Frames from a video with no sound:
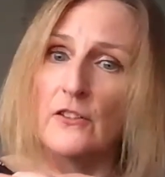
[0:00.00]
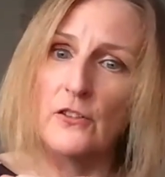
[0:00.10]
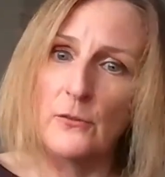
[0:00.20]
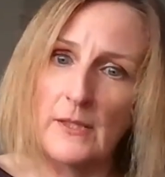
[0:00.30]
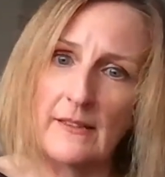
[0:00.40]

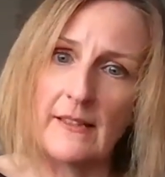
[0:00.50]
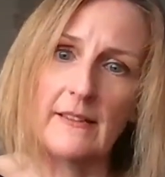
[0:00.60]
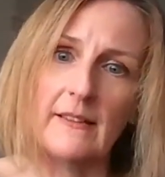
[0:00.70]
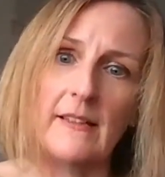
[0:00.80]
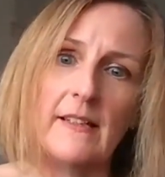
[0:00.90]
doing
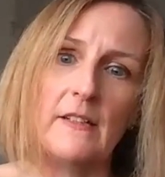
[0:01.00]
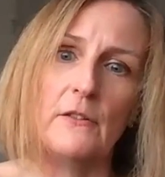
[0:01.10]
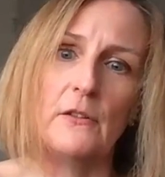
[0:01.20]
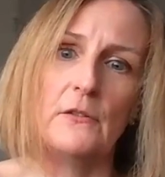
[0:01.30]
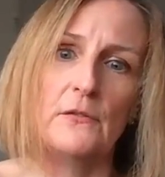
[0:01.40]
that
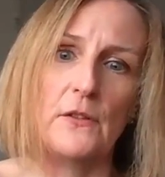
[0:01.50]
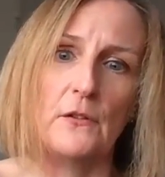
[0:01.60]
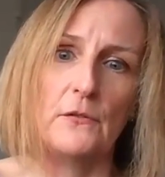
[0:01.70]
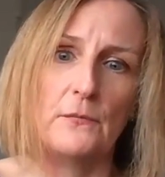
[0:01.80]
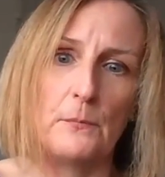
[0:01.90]
layer of